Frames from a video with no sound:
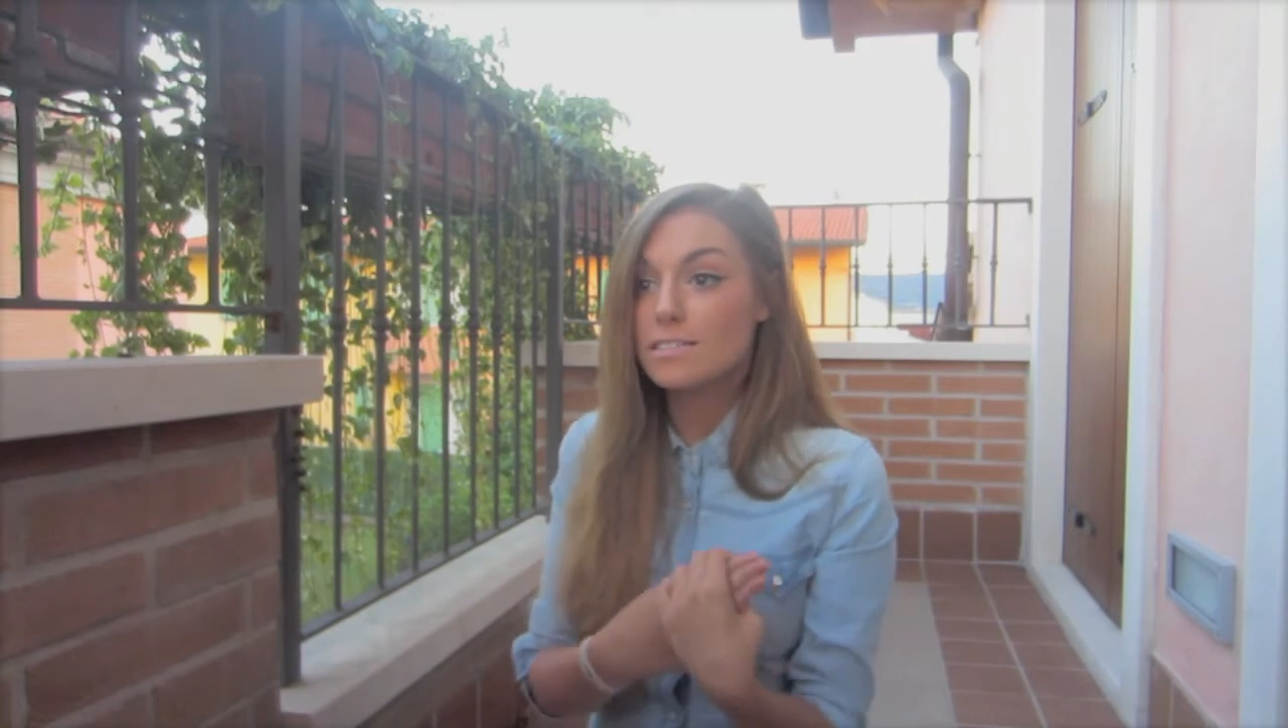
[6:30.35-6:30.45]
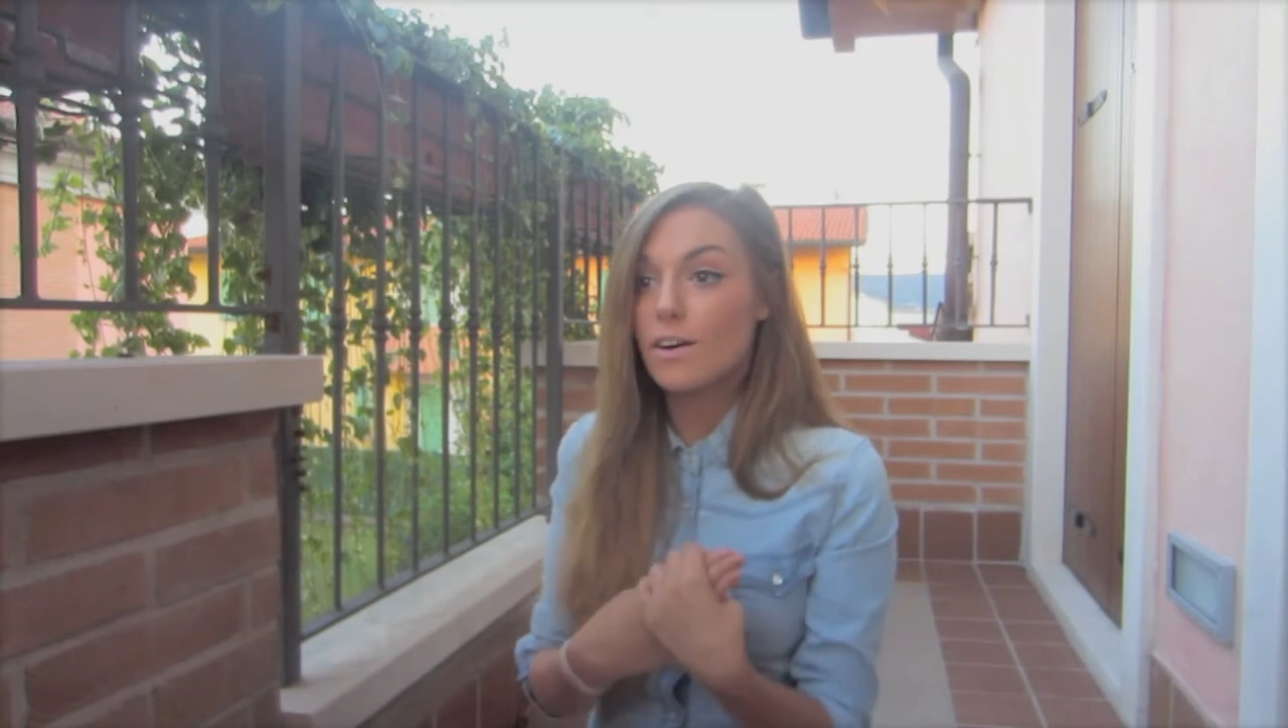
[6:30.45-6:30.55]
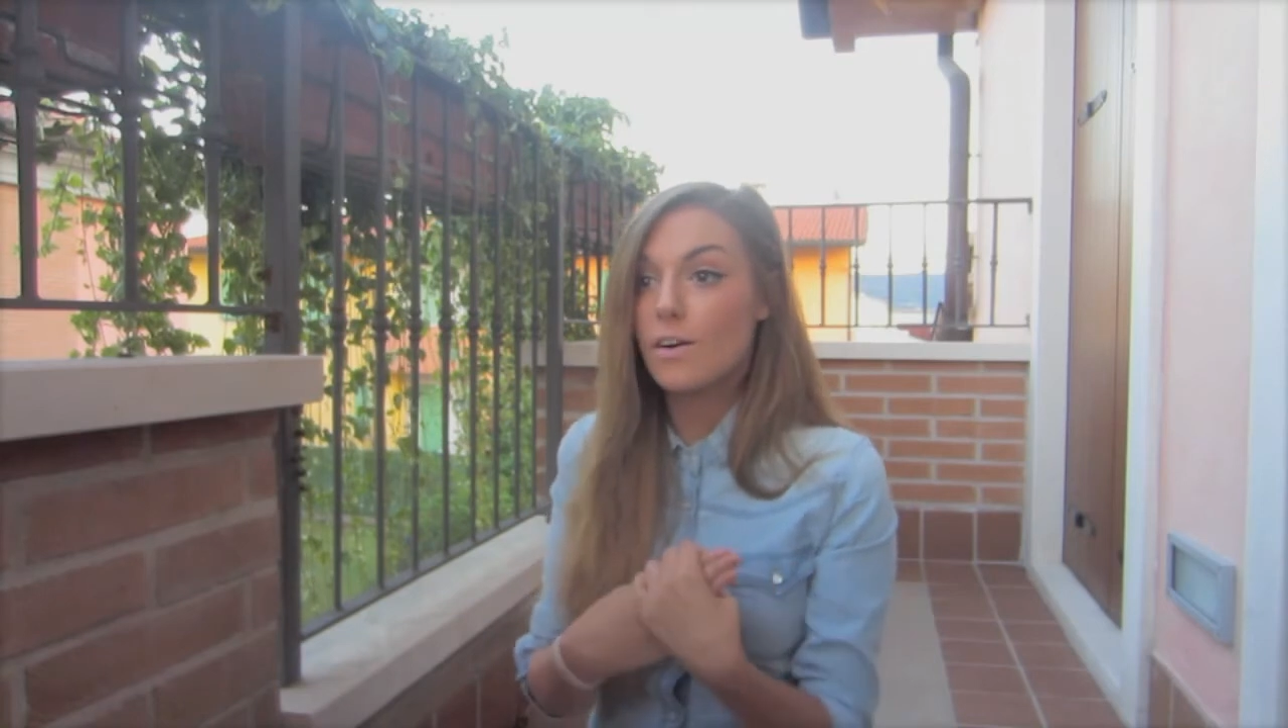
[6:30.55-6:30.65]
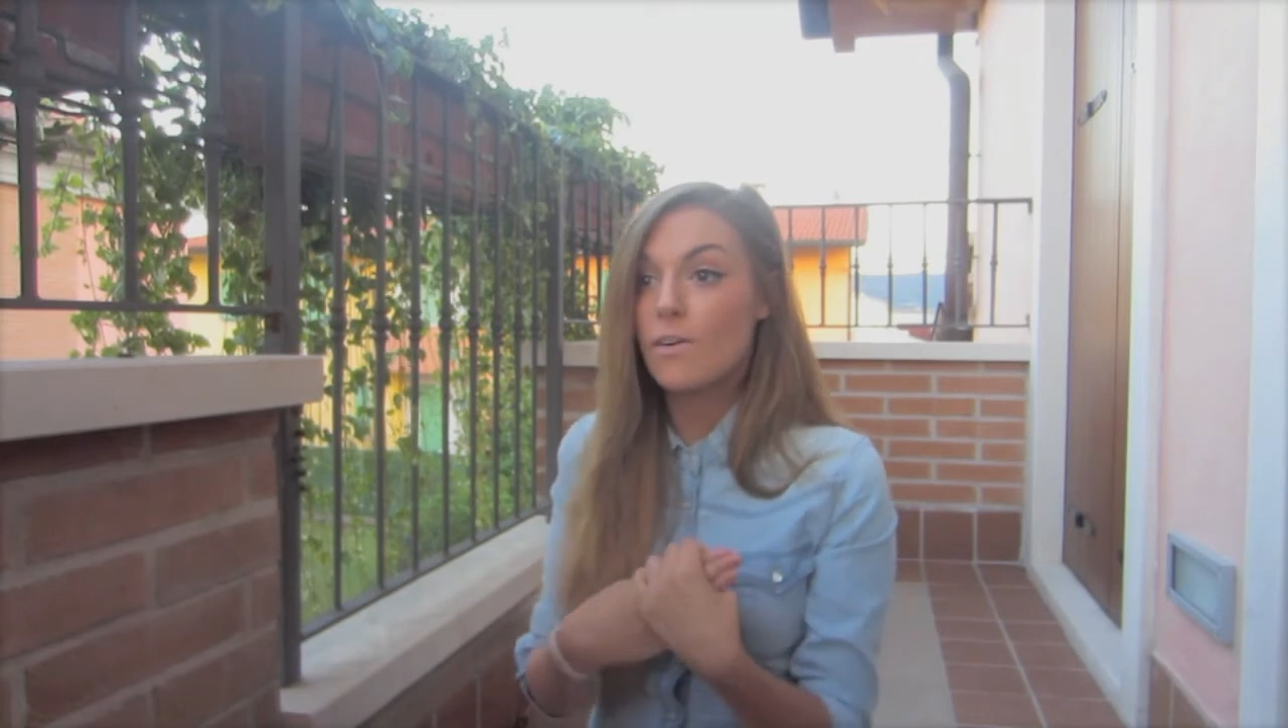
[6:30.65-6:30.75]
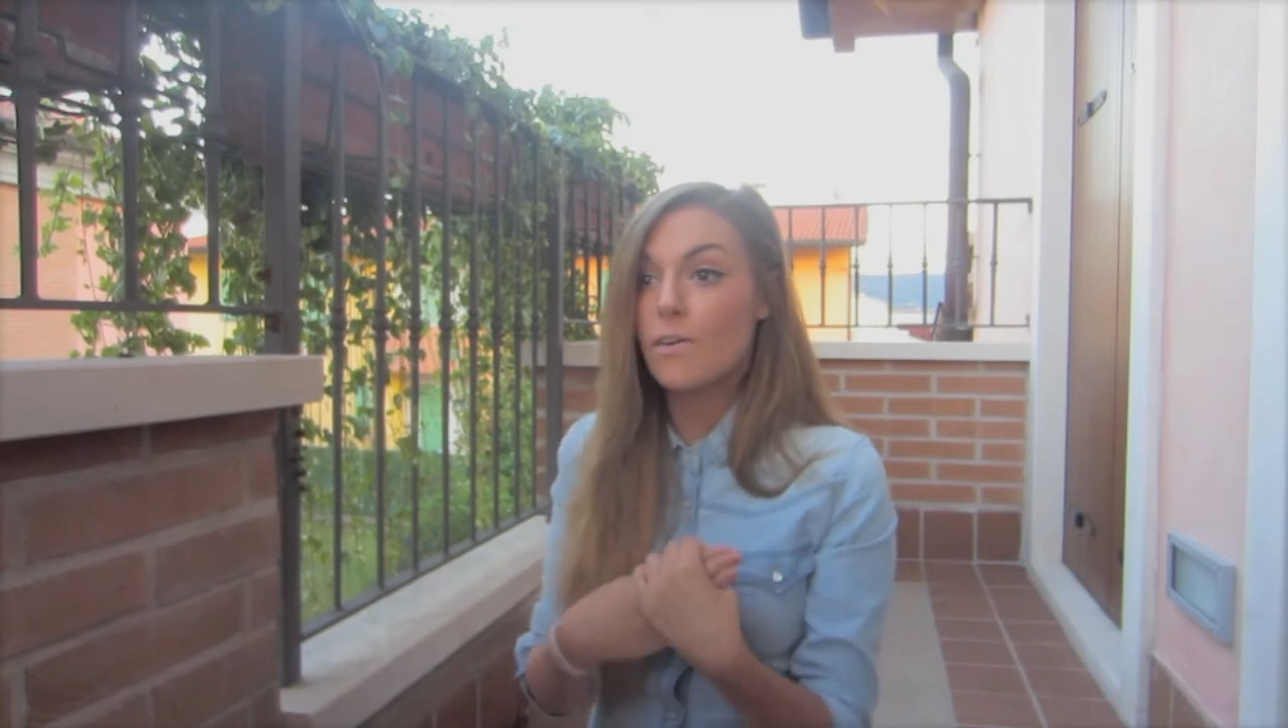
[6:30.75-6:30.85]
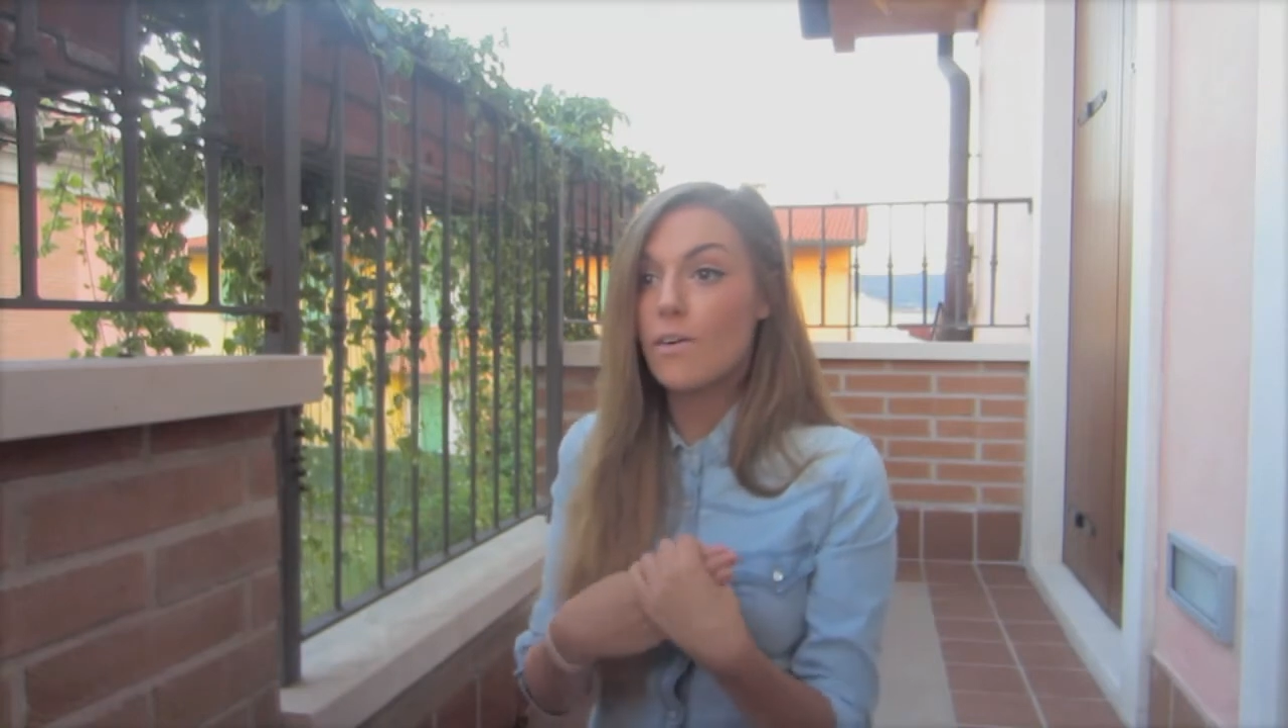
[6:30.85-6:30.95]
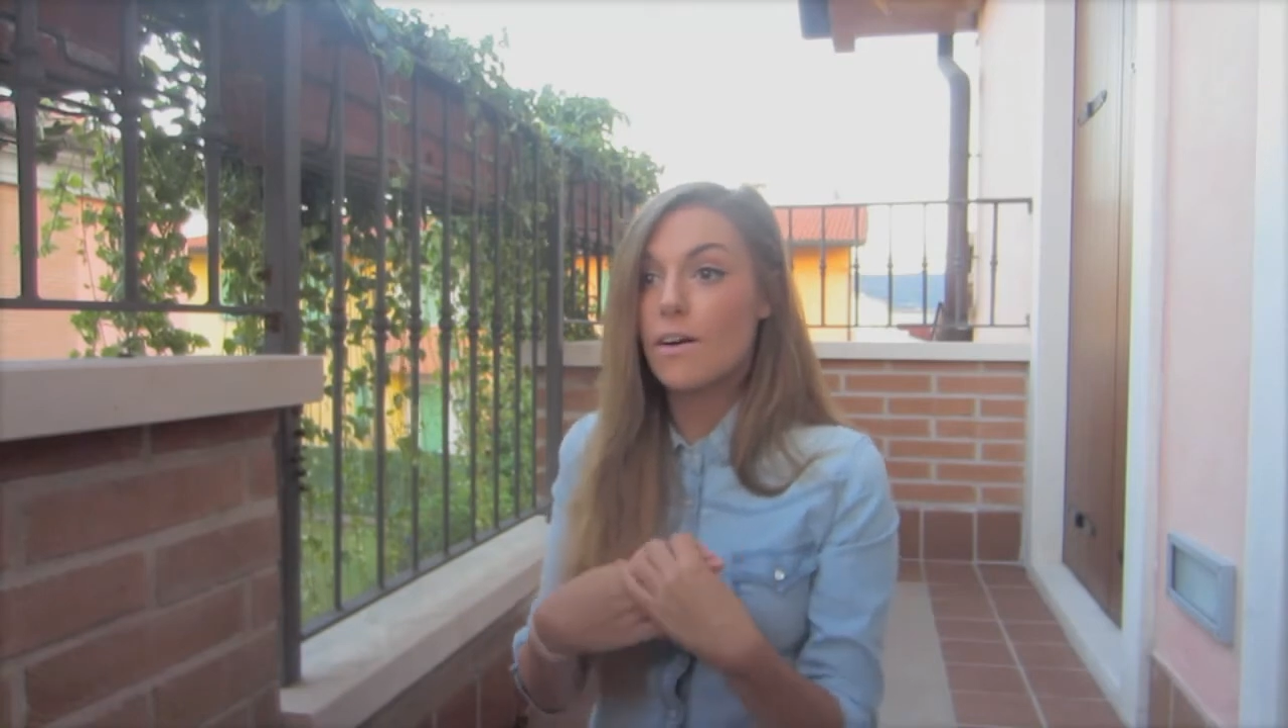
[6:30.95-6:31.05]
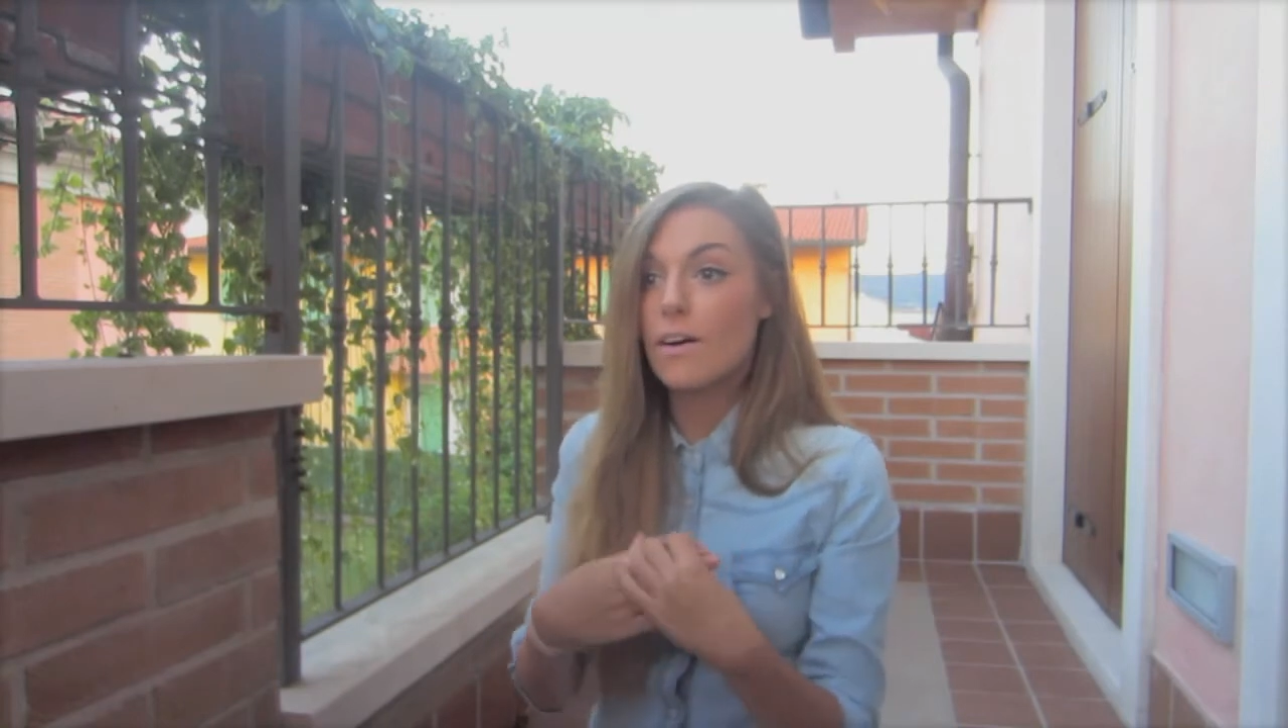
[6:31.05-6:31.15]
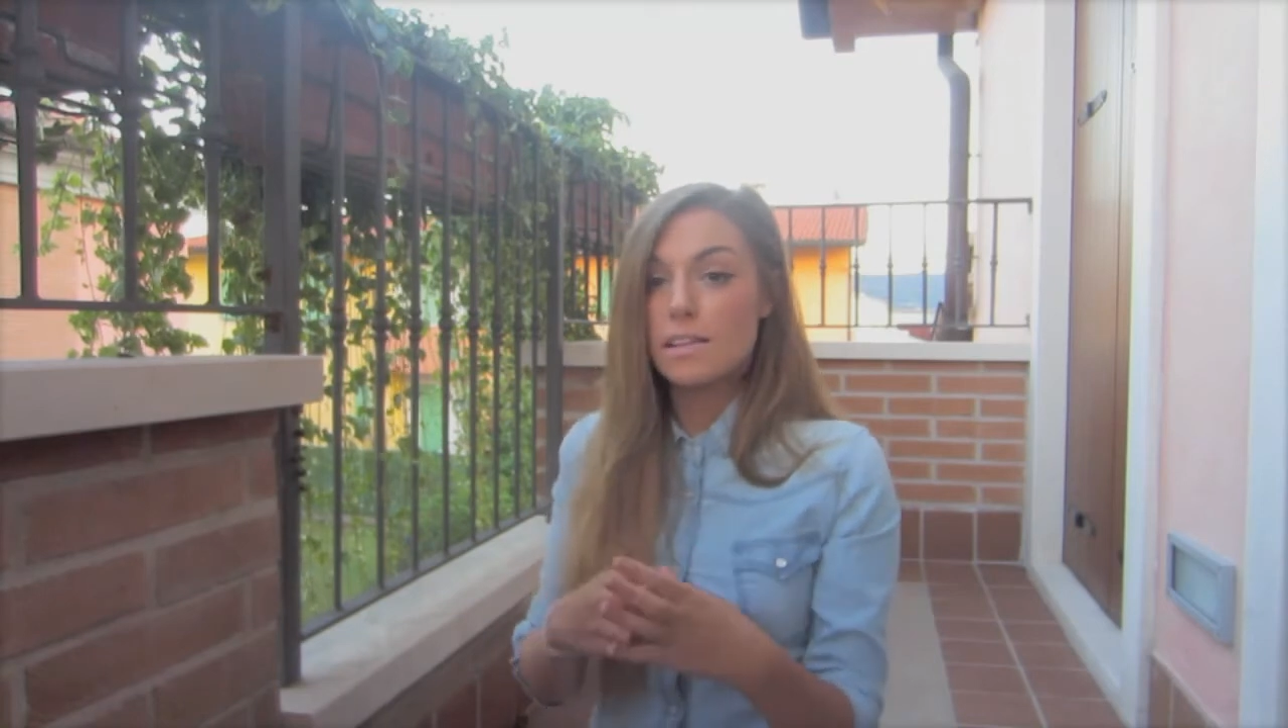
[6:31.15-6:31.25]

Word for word: So